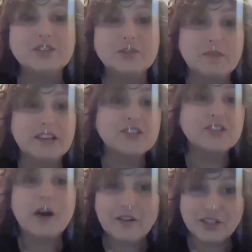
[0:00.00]
to be
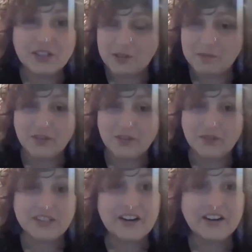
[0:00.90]
so to be so
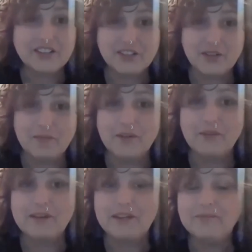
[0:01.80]
scary to so many
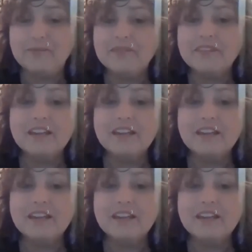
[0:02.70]
women.